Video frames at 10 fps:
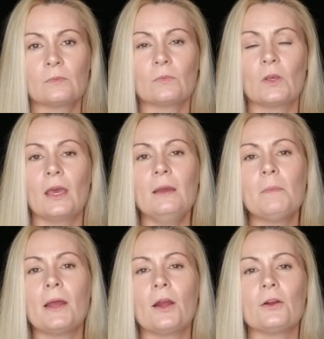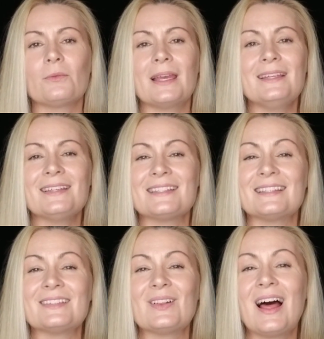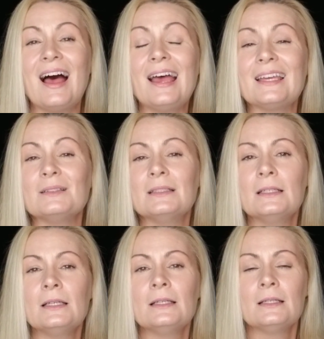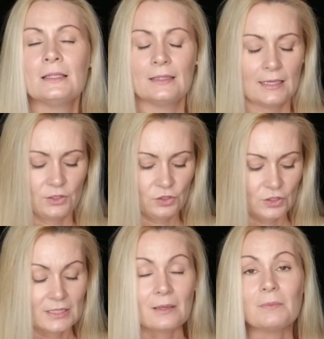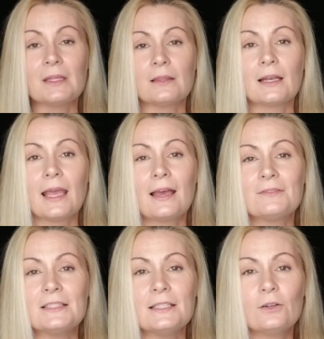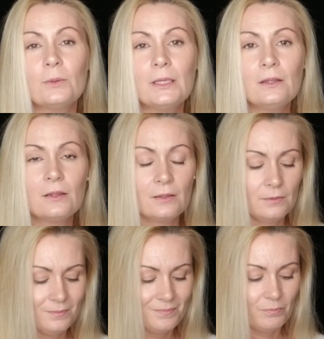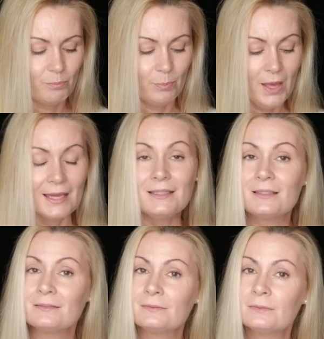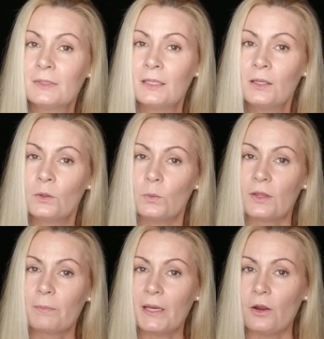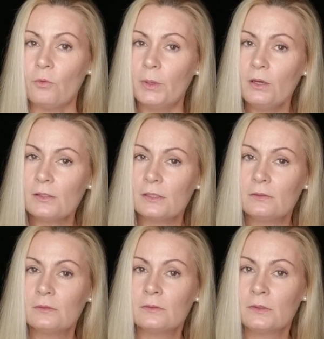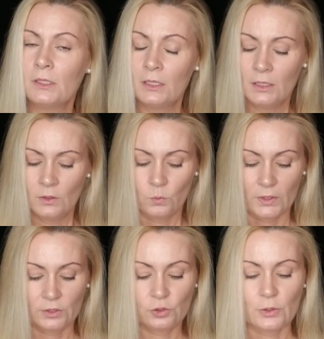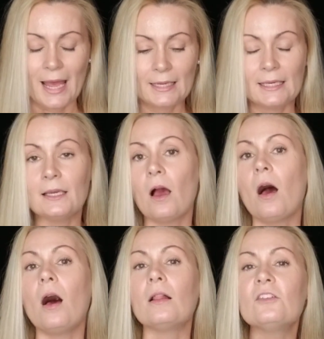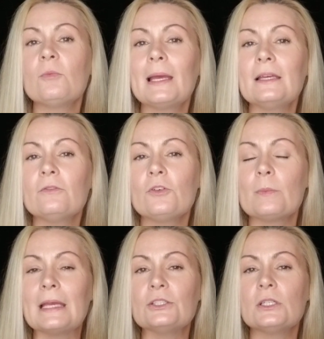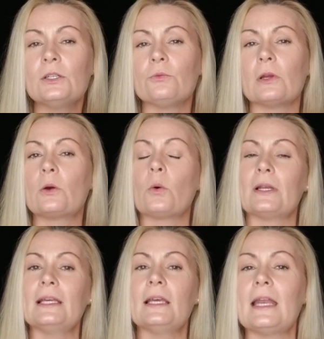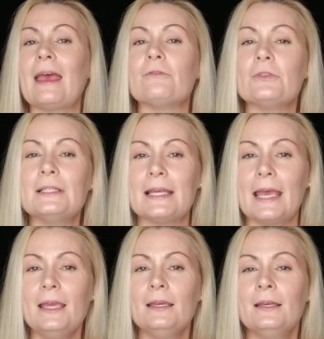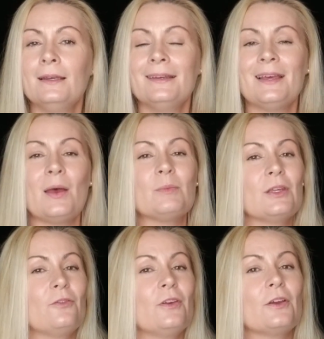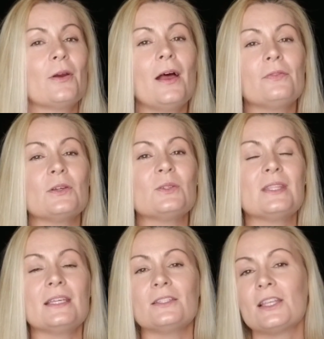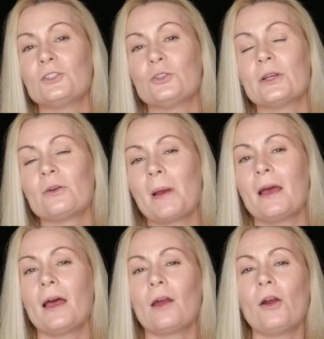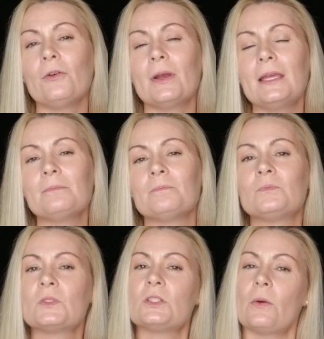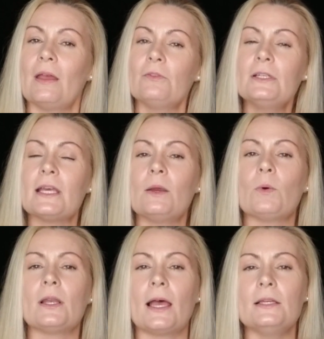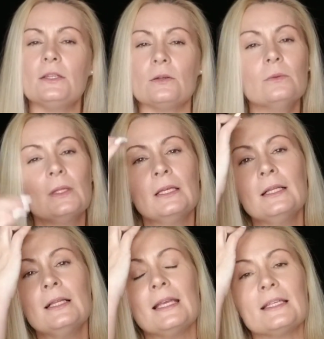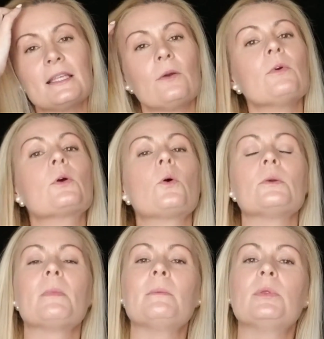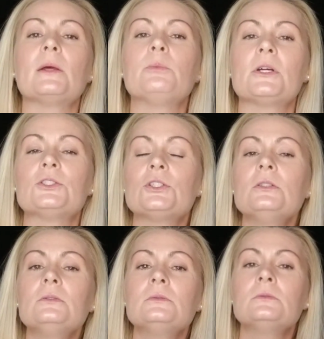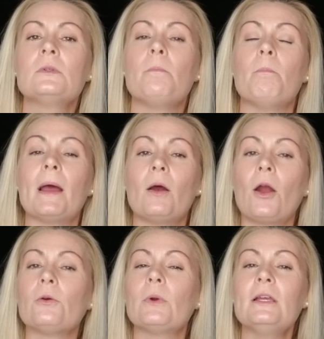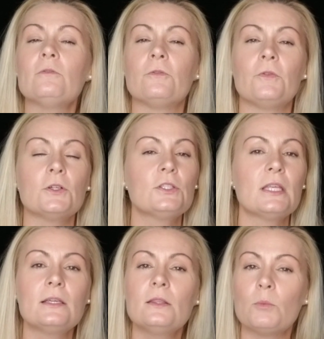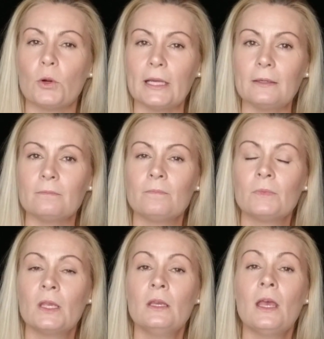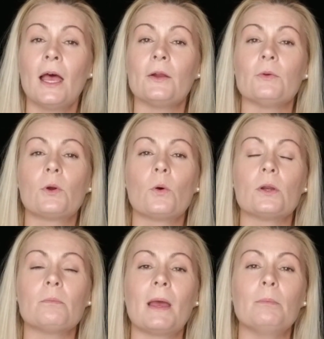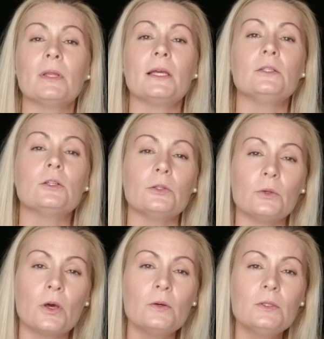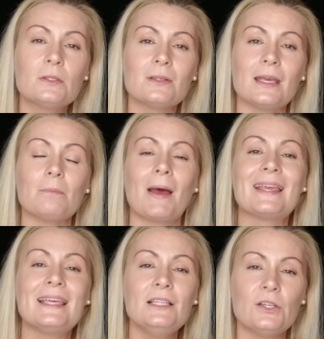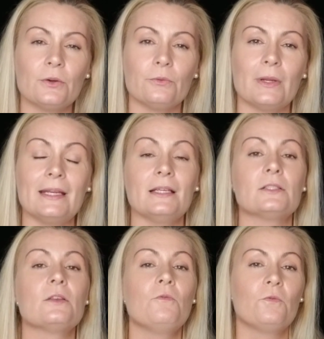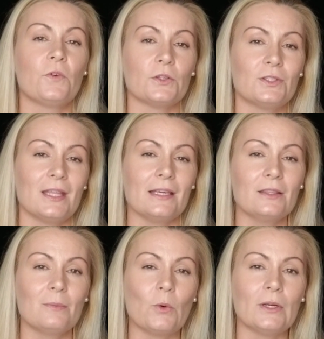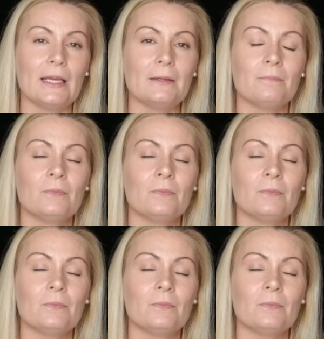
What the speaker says: Okay, my heart rate is a little high. That's just something that I have to deal with. But with my notebook, with tracking all of my information and recording it every day, I'm going to figure out those things that trigger my high heart rate. So every day what I do is I record my blood pressure, my heart rate first thing in the morning. I record my blood glucose and my ketone readings first thing in the morning.